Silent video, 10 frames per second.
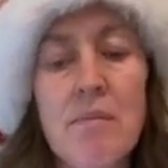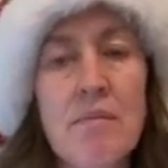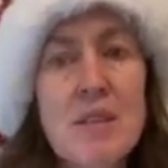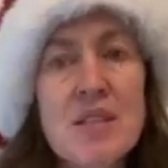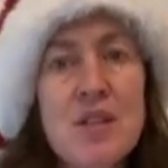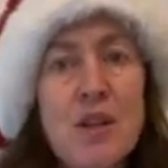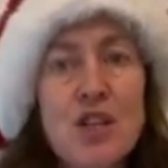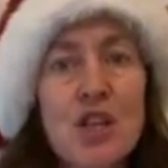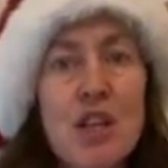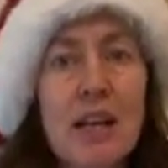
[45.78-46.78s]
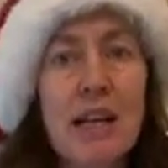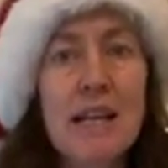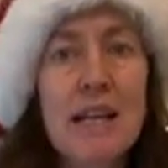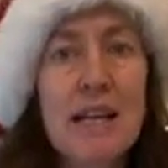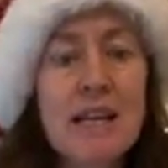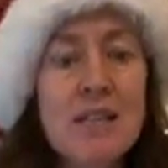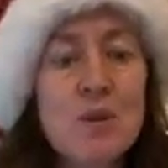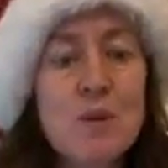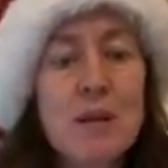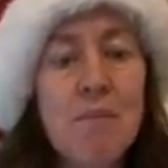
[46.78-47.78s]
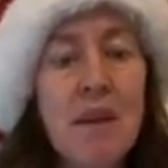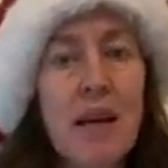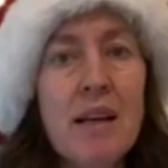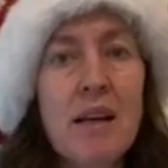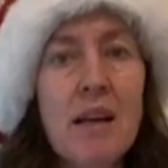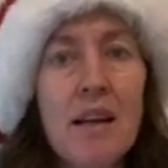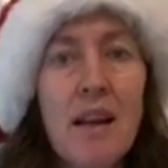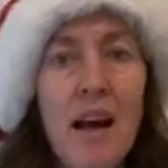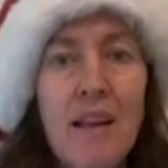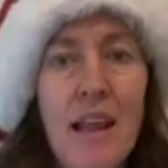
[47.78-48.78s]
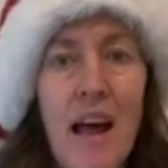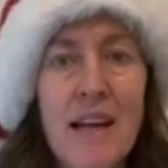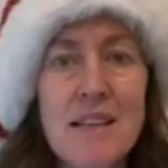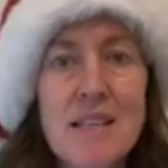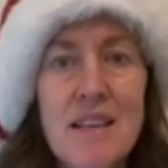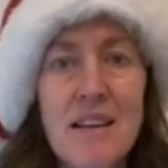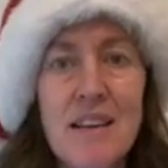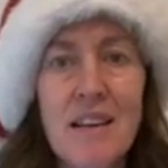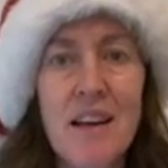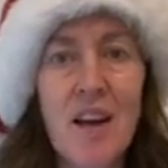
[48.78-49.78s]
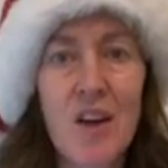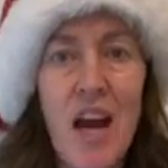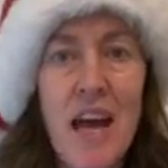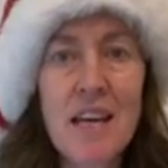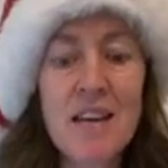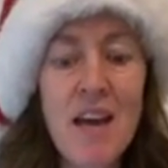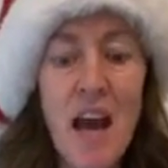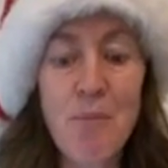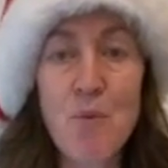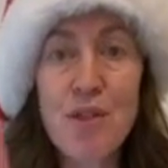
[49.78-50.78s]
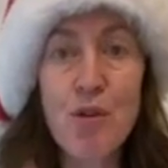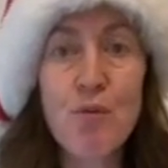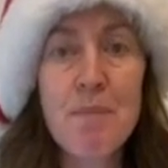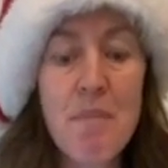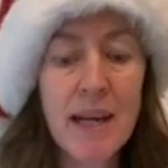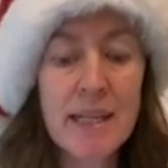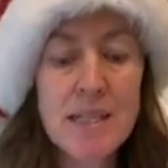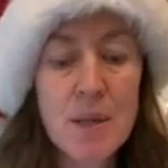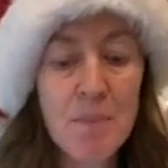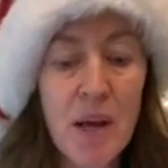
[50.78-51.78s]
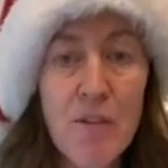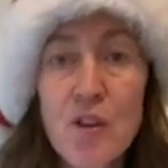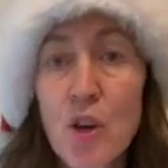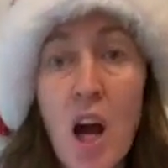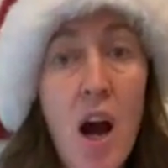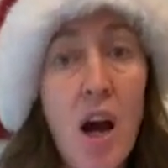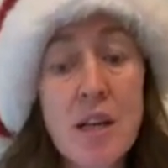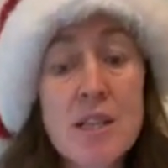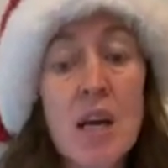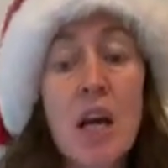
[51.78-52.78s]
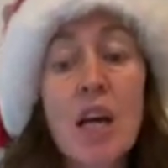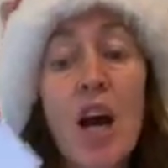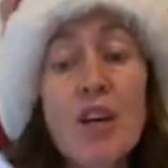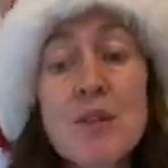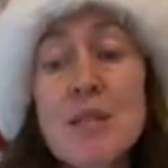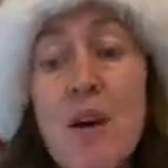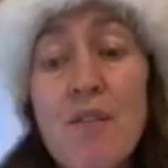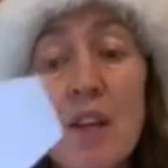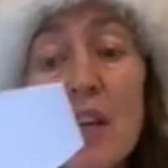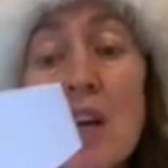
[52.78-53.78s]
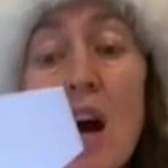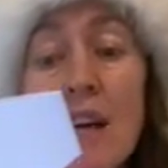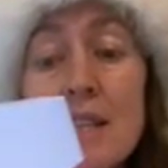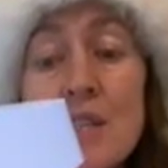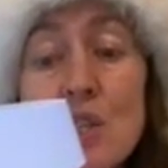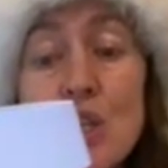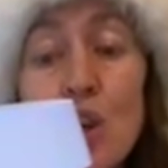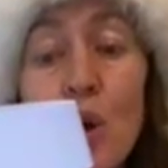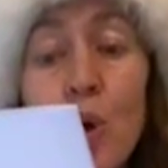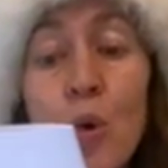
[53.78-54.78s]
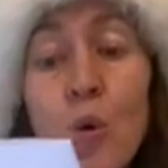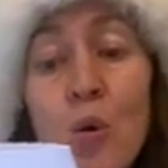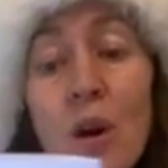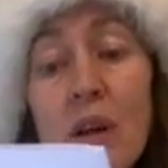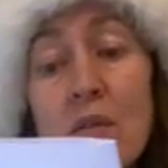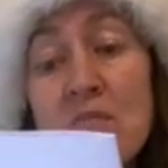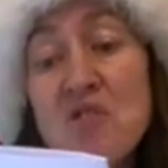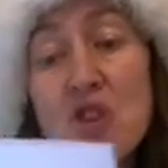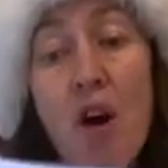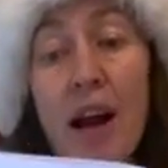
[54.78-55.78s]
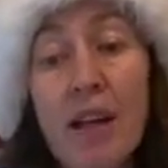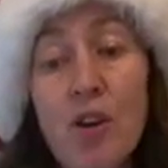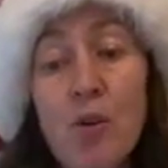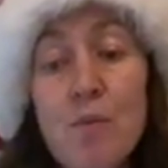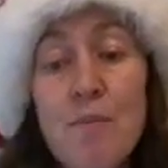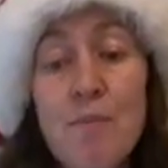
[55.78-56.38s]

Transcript: So it should look a little something like that. Okay, and with the remainder bit of your card, cut yourself a nice tall triangle.